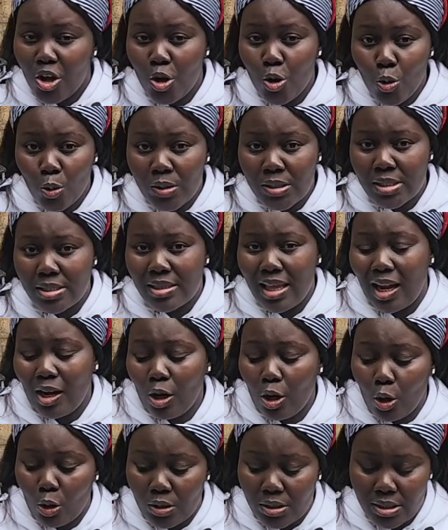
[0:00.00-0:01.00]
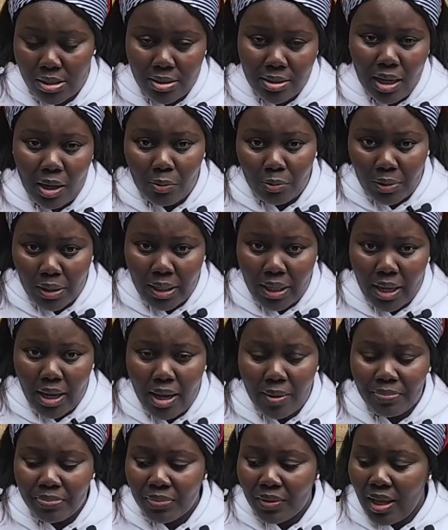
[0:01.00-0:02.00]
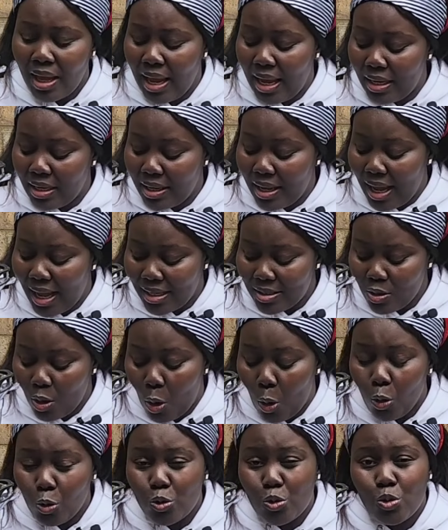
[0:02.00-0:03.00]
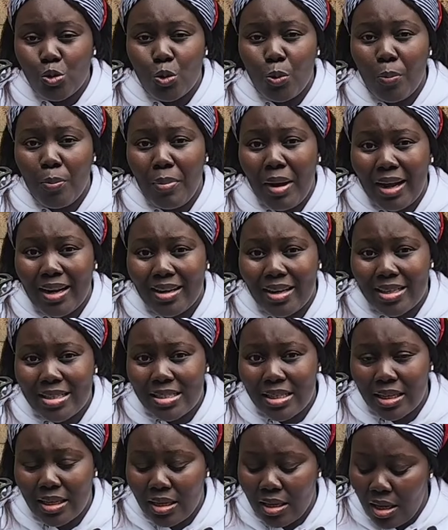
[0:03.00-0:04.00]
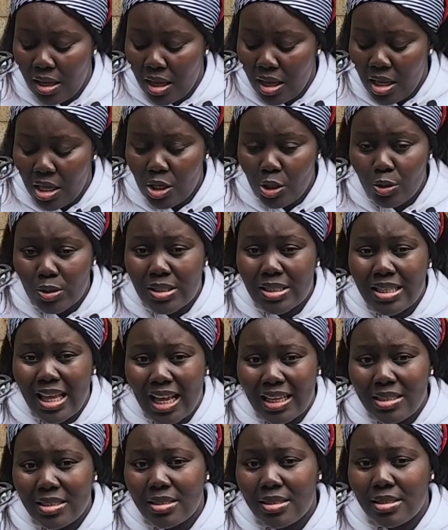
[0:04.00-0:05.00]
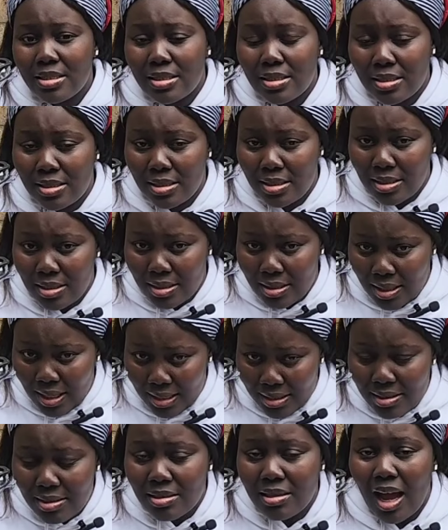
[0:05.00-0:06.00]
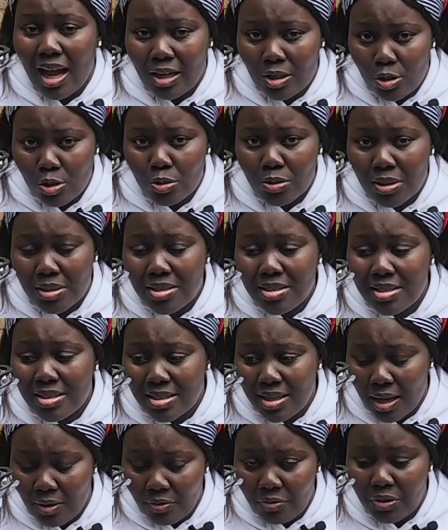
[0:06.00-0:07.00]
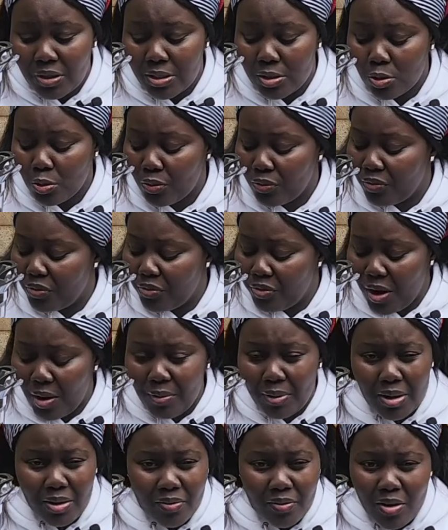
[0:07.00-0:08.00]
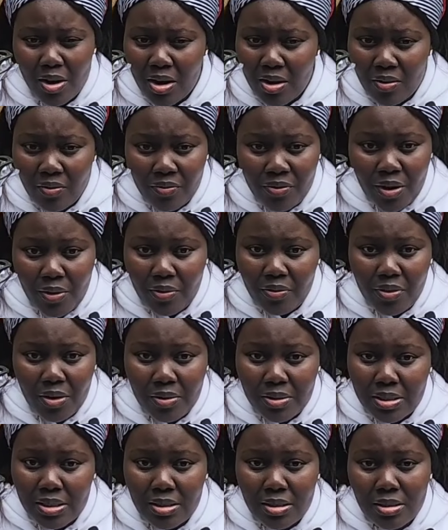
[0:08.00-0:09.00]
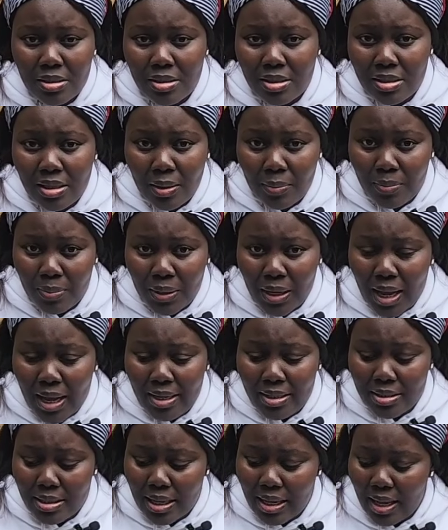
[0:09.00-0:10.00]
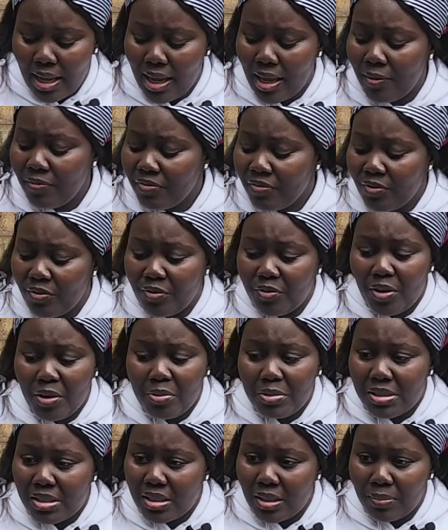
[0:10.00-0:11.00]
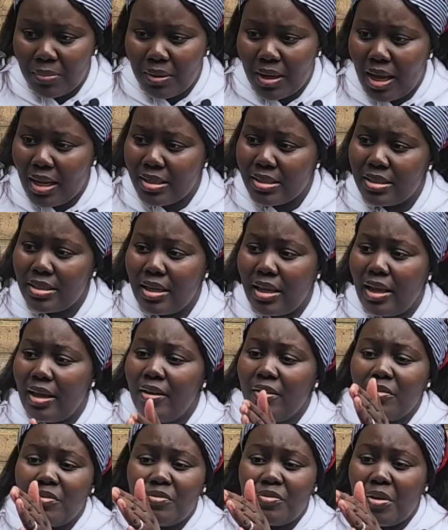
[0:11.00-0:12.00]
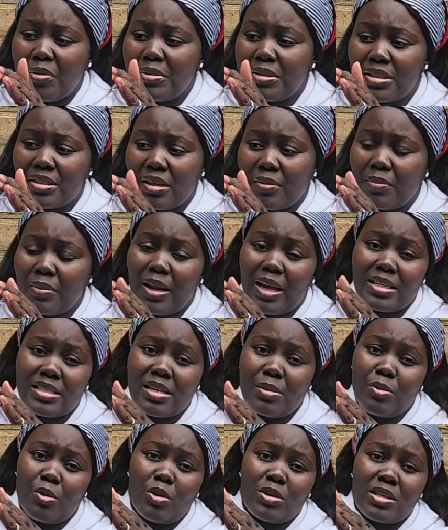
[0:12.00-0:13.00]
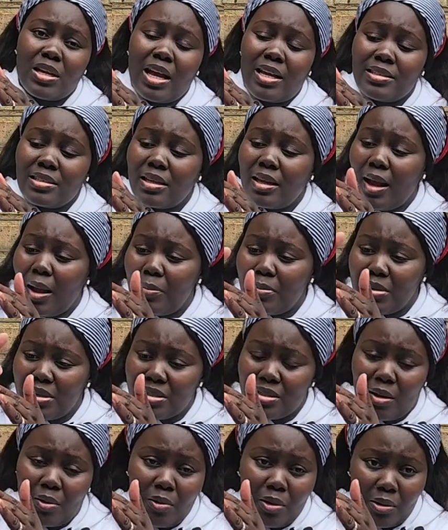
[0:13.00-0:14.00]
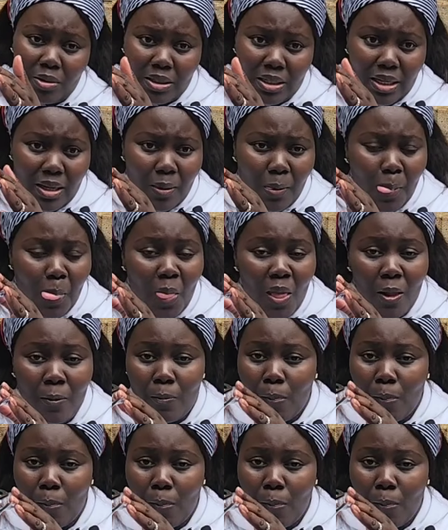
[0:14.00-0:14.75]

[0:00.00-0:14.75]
hooks that locks down here, and it has also magnetic hooks that get stuck to the surface. So very, very, very stabilized here, very stabilized here, very stabilized here, because it has gummies around it.